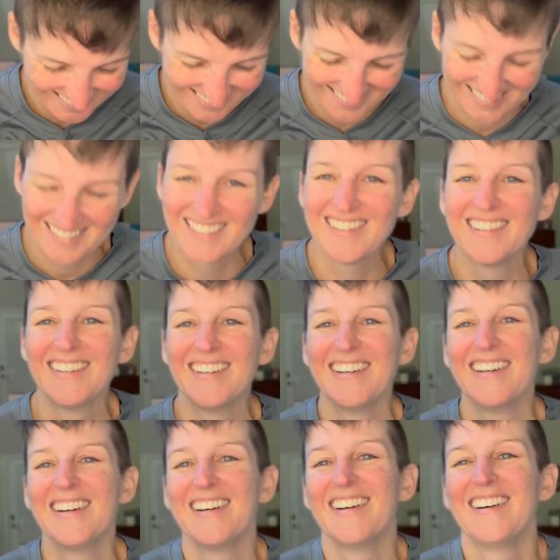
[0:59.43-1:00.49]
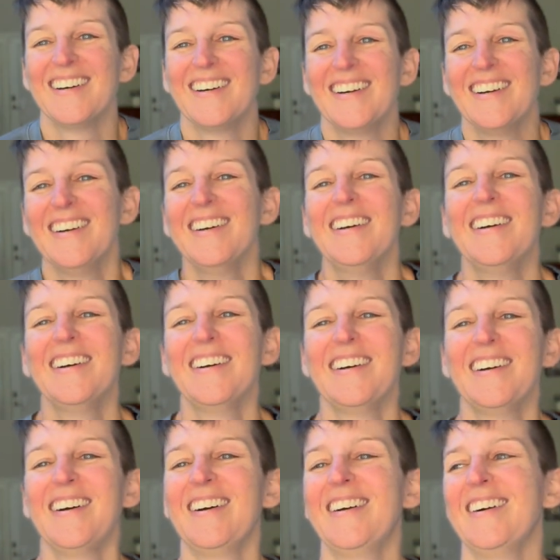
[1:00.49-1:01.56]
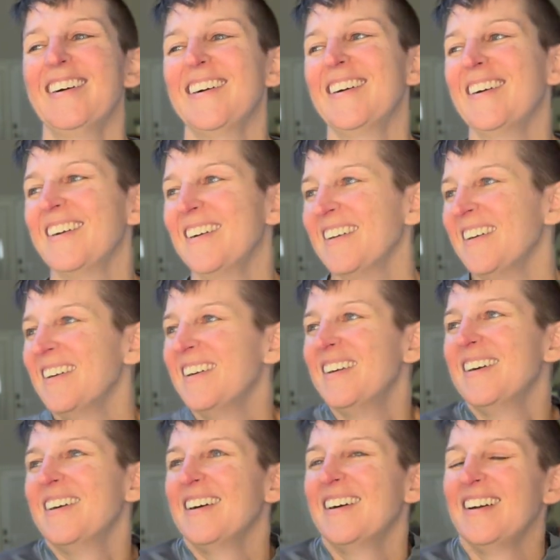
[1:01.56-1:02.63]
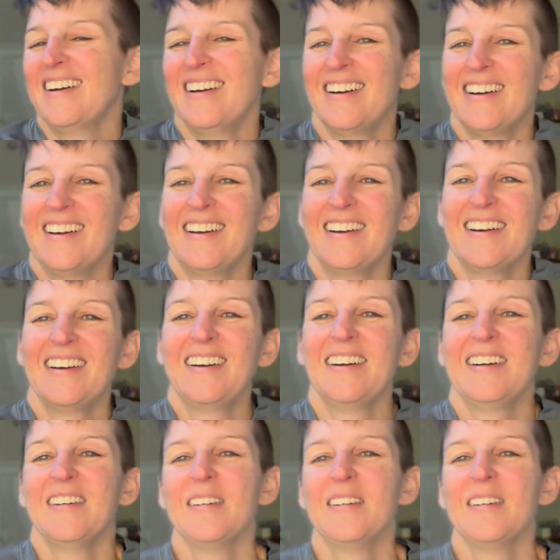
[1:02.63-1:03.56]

[no speech]